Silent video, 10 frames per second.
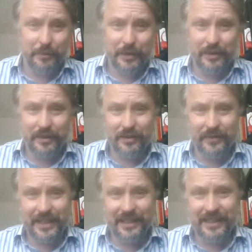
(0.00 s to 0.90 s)
but I
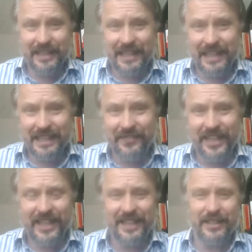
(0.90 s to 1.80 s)
mean the laser
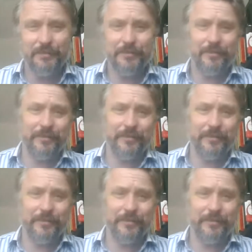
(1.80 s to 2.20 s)
bit and the